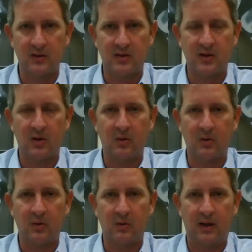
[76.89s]

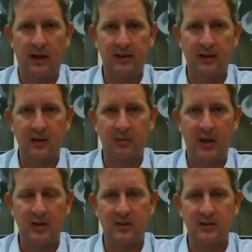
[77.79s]
So I think
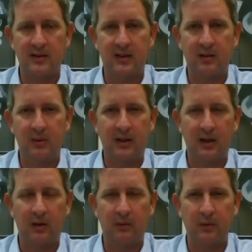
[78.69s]
patients need to be
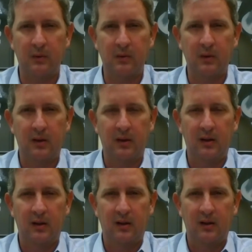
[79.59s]
careful
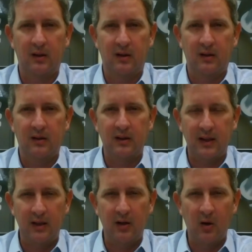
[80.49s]
that
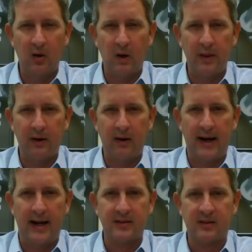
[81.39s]
they know what they're
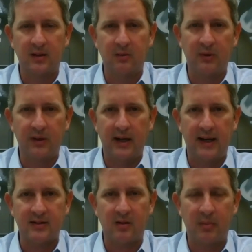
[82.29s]
asking when they
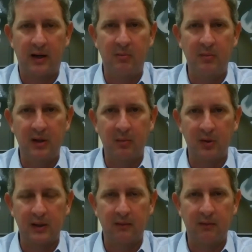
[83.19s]
ask about
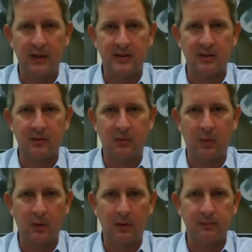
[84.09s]
minimally invasive
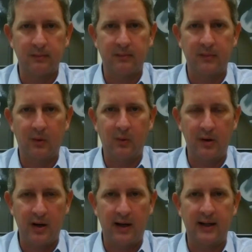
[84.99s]
or
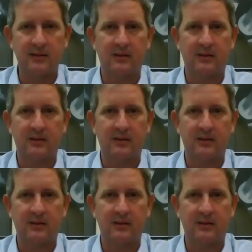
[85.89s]
not.